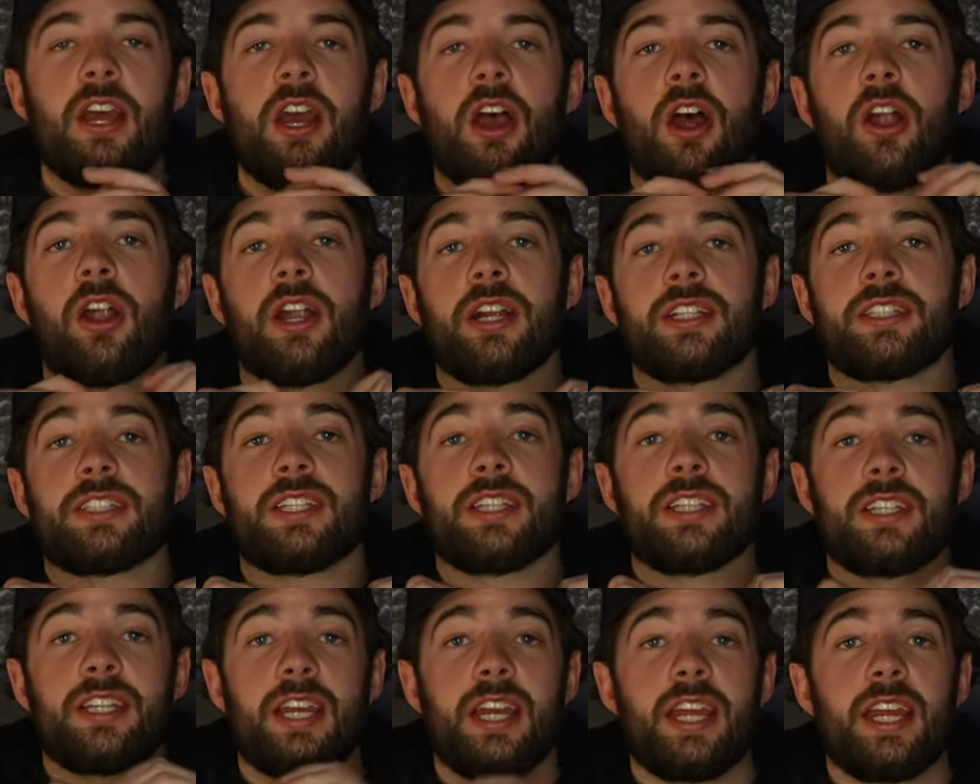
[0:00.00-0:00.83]
Alright,
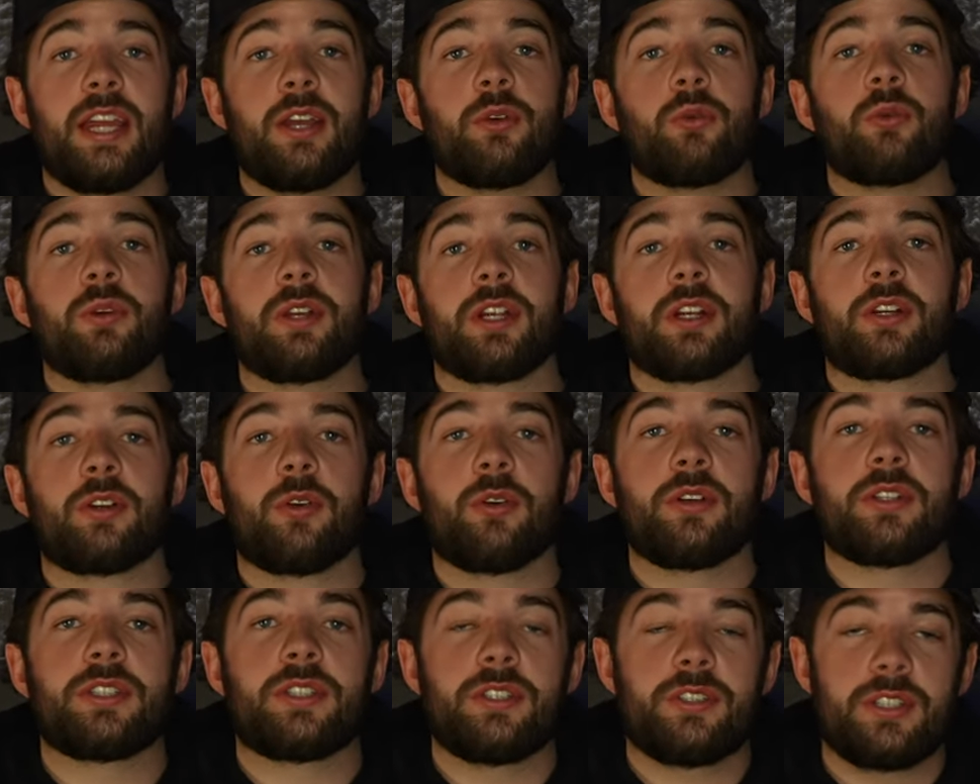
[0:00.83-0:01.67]
today we're
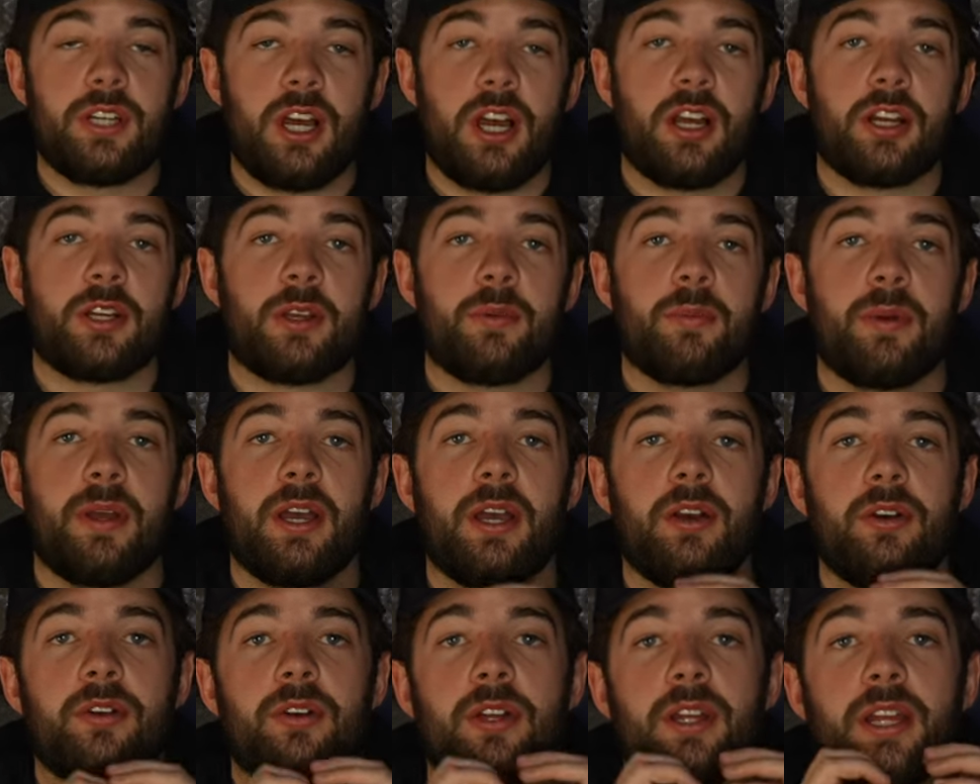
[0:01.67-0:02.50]
going to talk
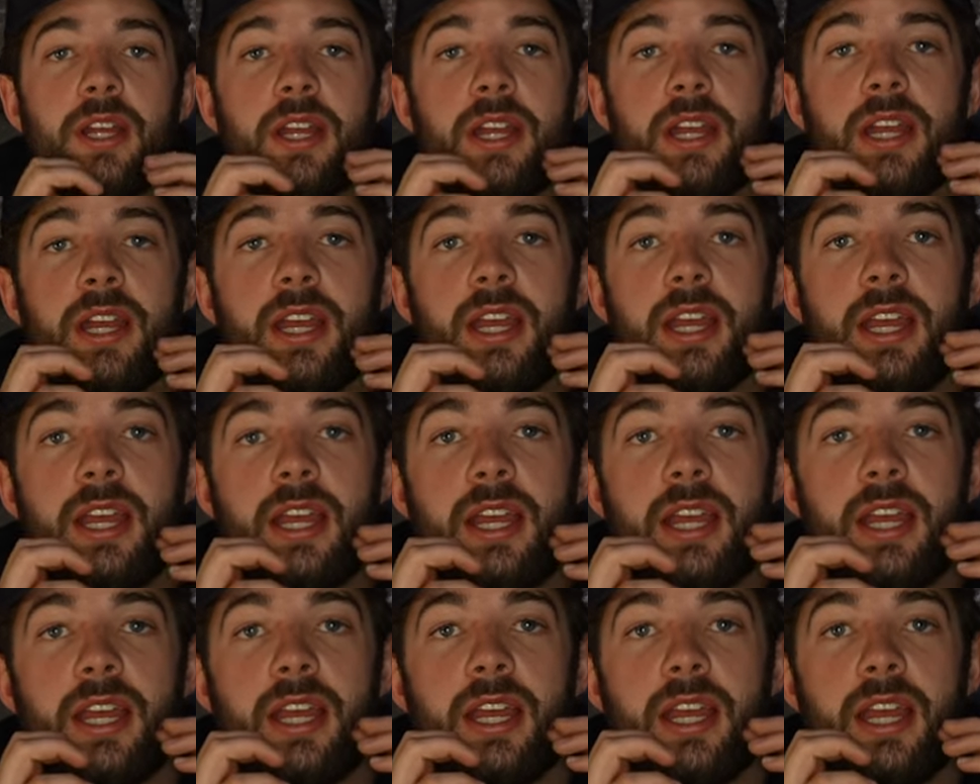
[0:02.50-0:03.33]
about
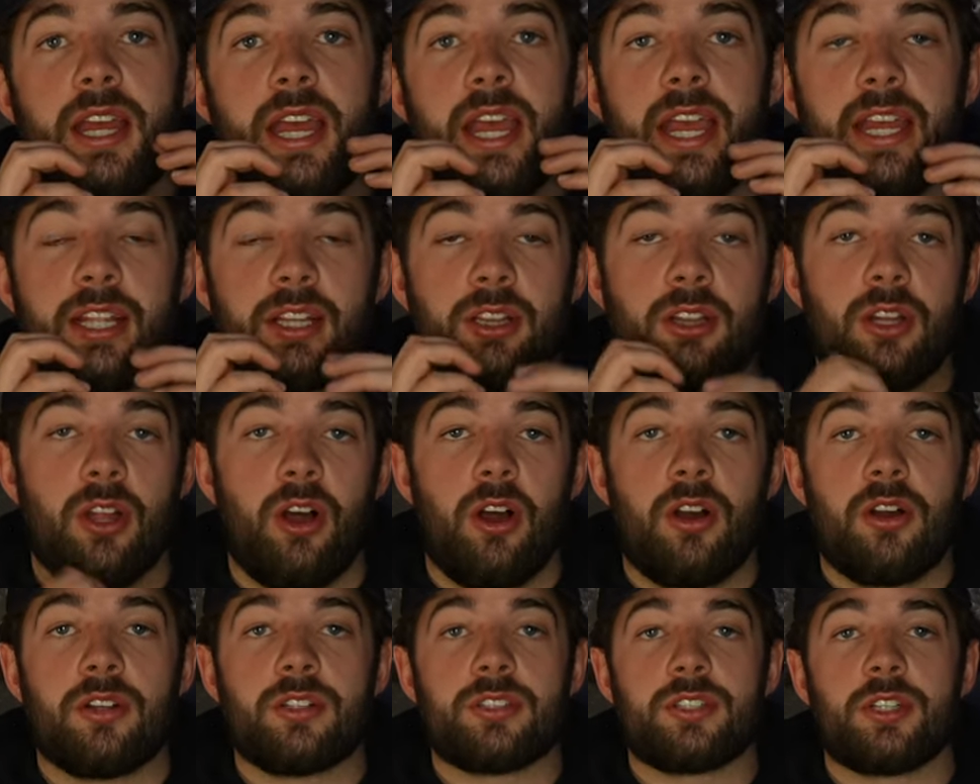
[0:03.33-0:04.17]
a
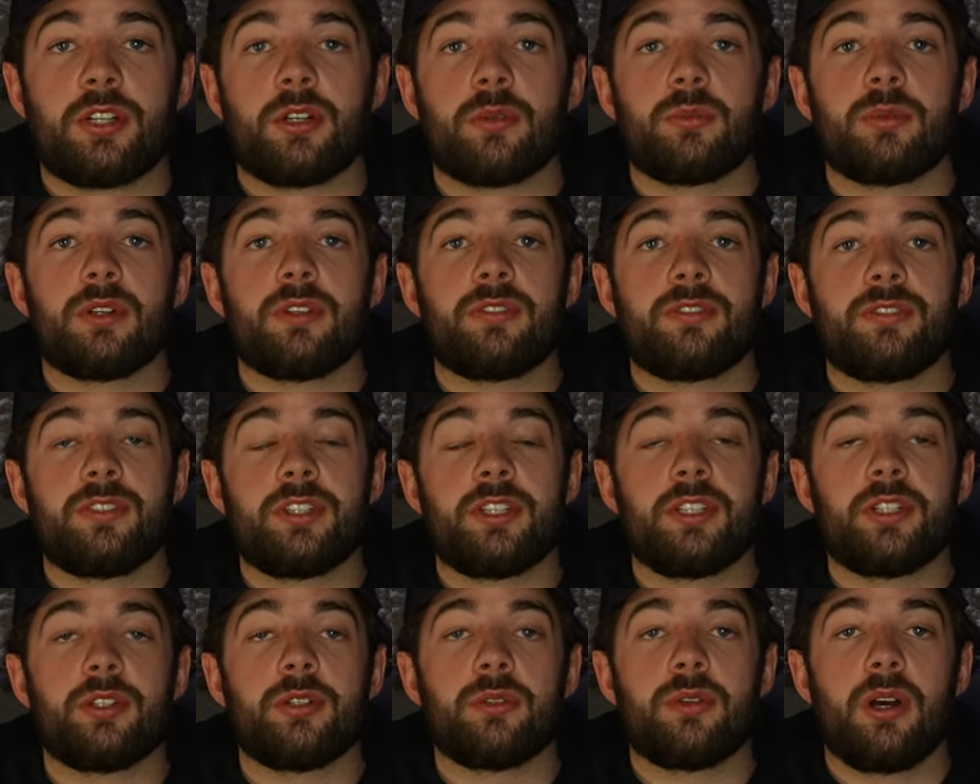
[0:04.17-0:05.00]
long-term
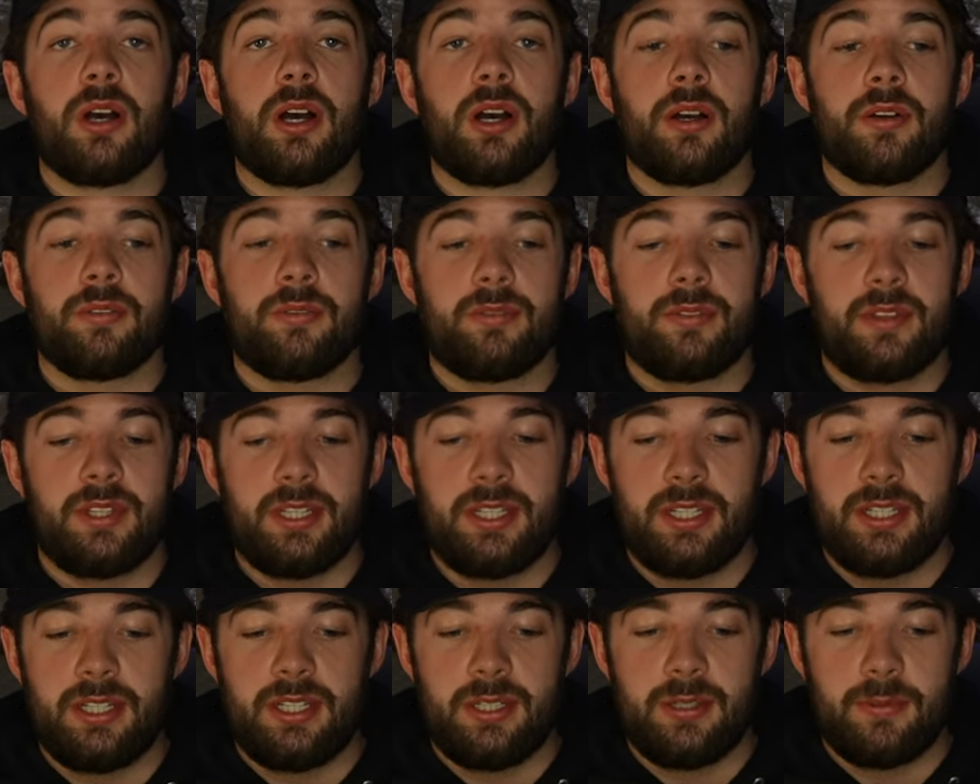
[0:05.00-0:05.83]
review of
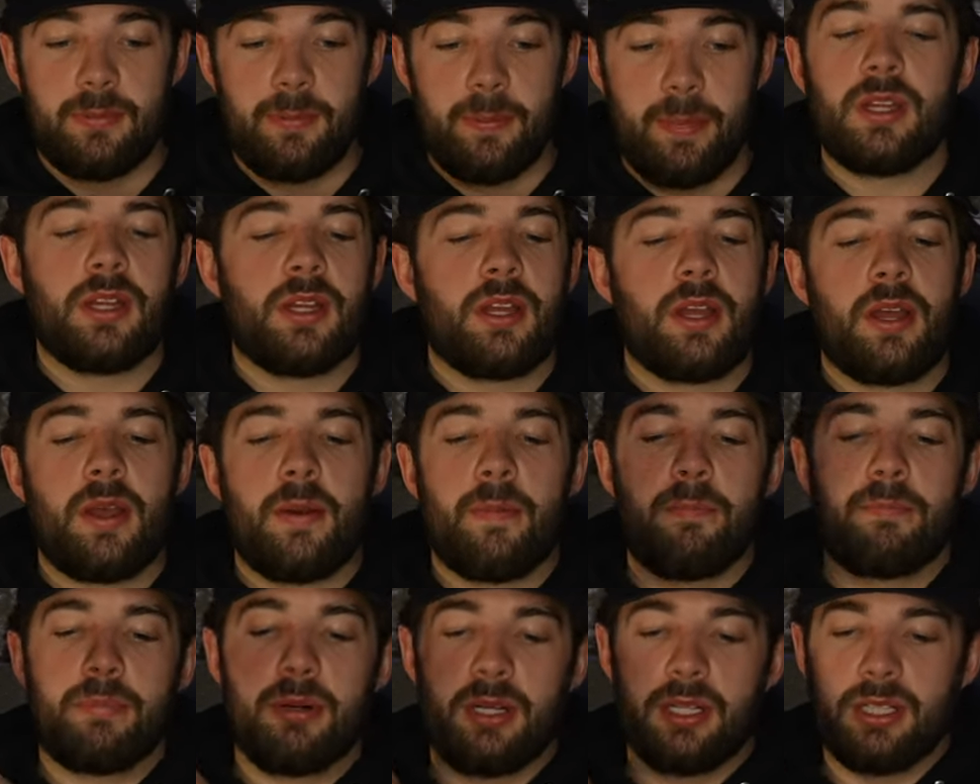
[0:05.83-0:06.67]
the
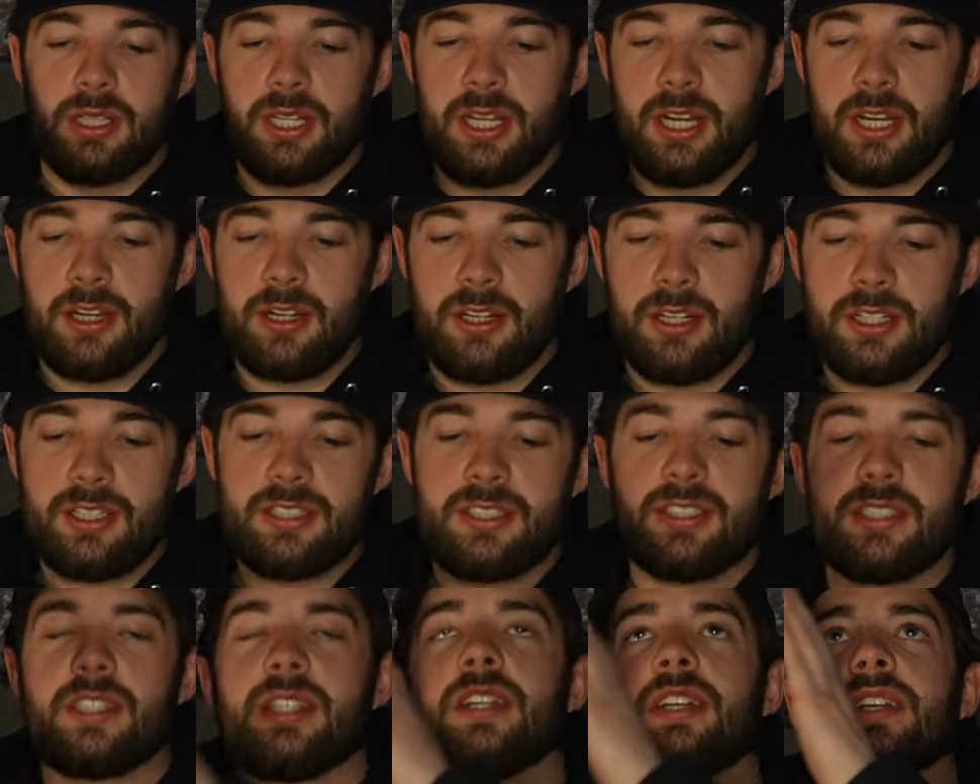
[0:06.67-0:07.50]

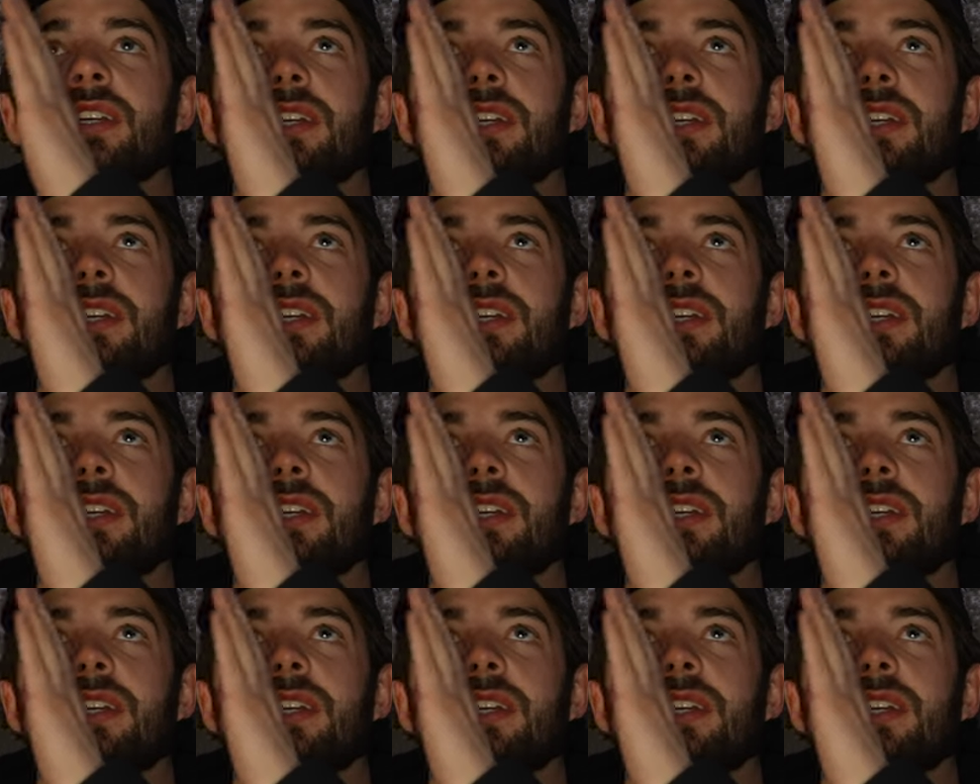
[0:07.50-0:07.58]
Polaris